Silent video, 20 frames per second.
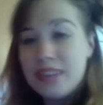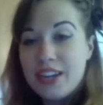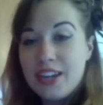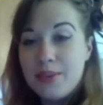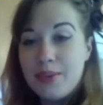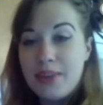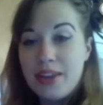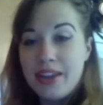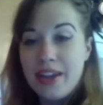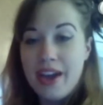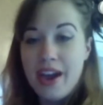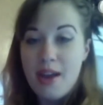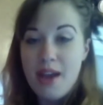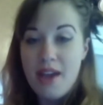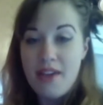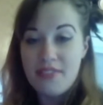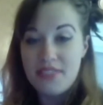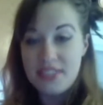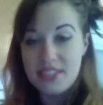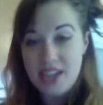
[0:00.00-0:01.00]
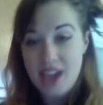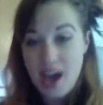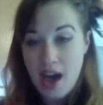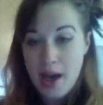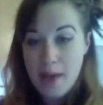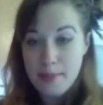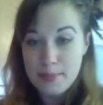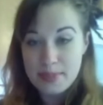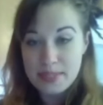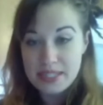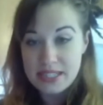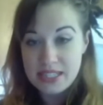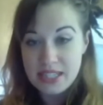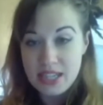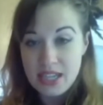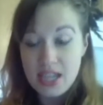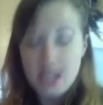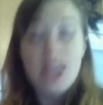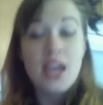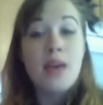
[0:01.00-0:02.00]
to want to cut off the tops,
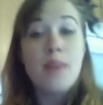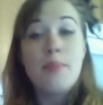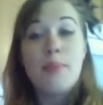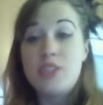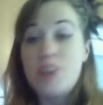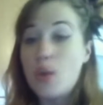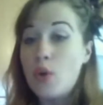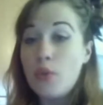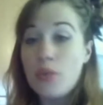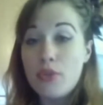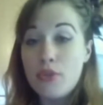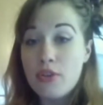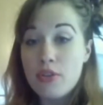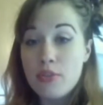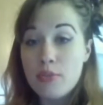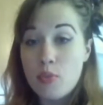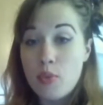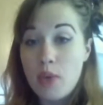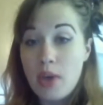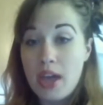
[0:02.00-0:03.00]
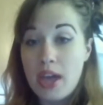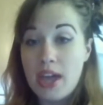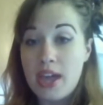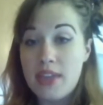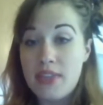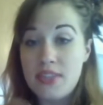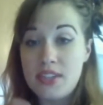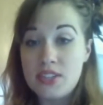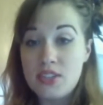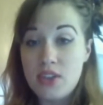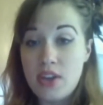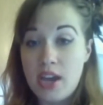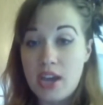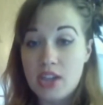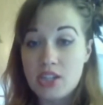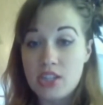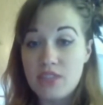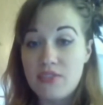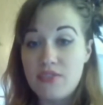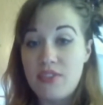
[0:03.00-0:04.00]
but don't throw them away. These are
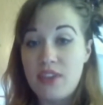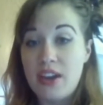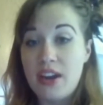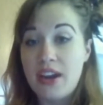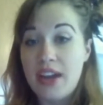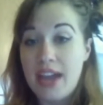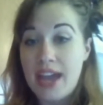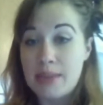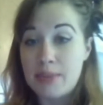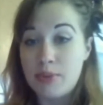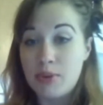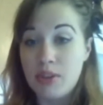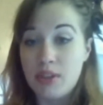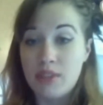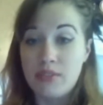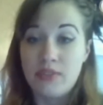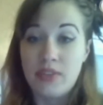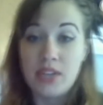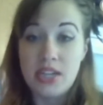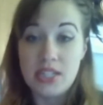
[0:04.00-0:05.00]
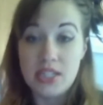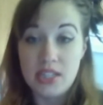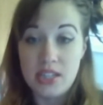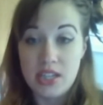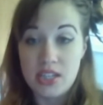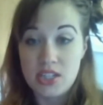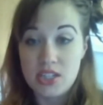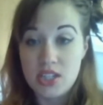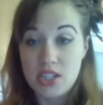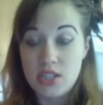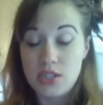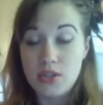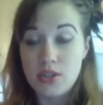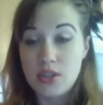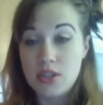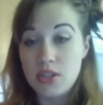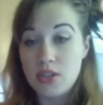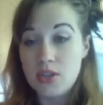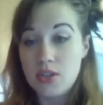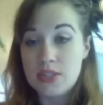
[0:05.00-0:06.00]
actually very edible and very delicious. You
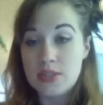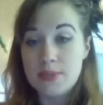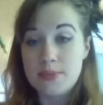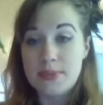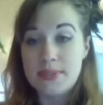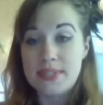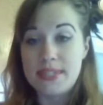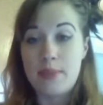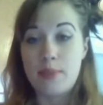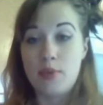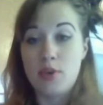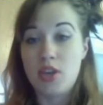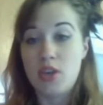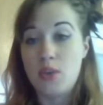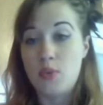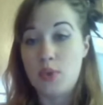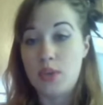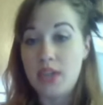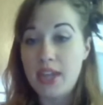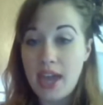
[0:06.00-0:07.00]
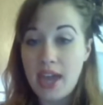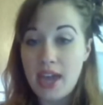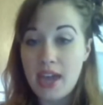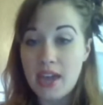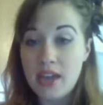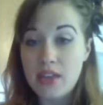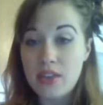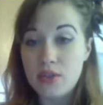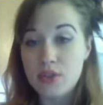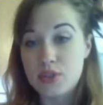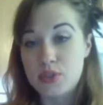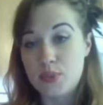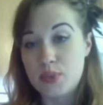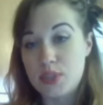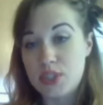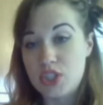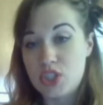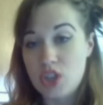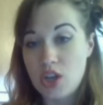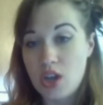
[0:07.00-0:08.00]
can use them the same way you would kale or
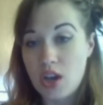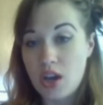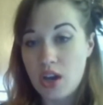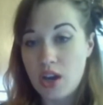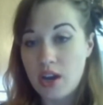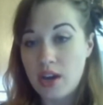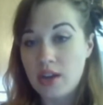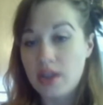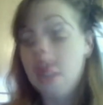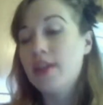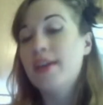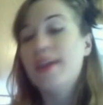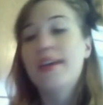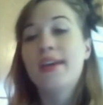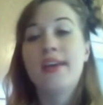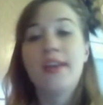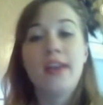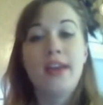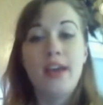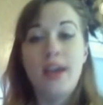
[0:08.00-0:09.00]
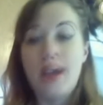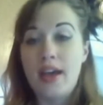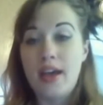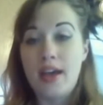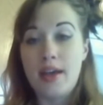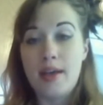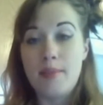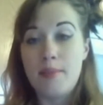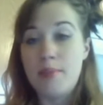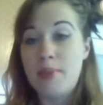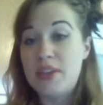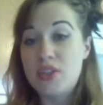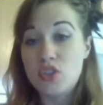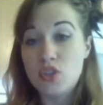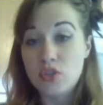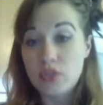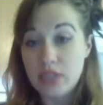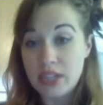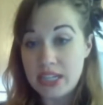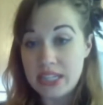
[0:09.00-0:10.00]
Swiss chard, mustard
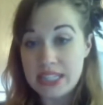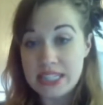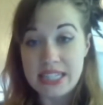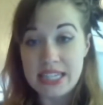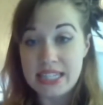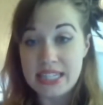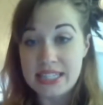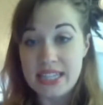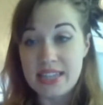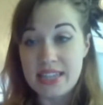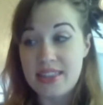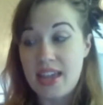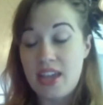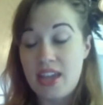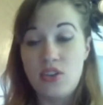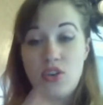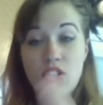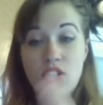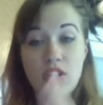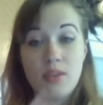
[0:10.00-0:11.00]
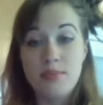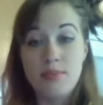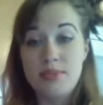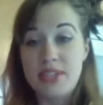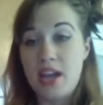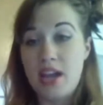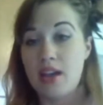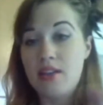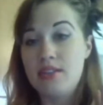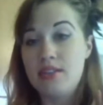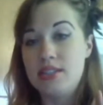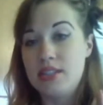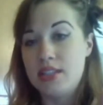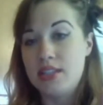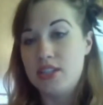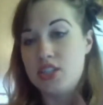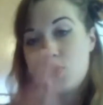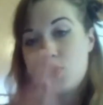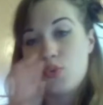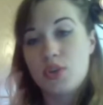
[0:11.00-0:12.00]
greens, things like that. You cook them down,
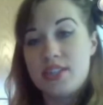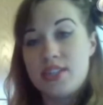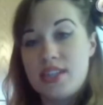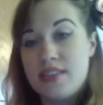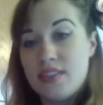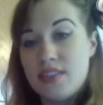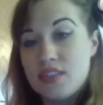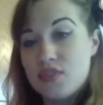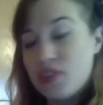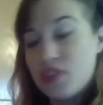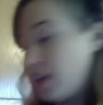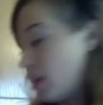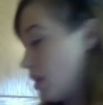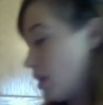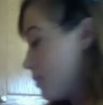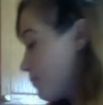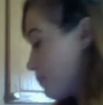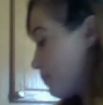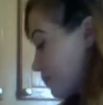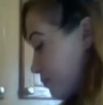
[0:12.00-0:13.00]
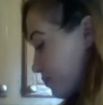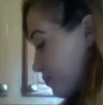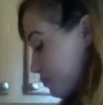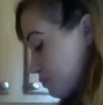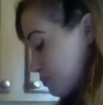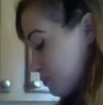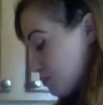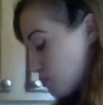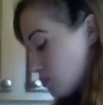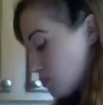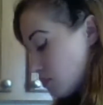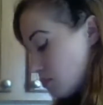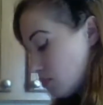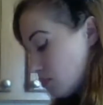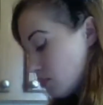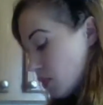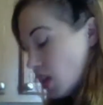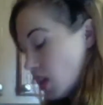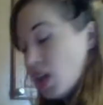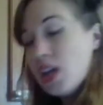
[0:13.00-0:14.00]
delicious. We're going to save those for later.
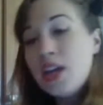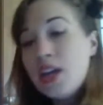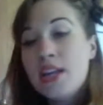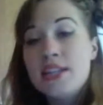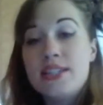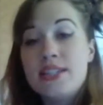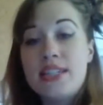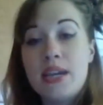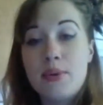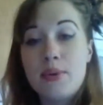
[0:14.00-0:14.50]
Today we're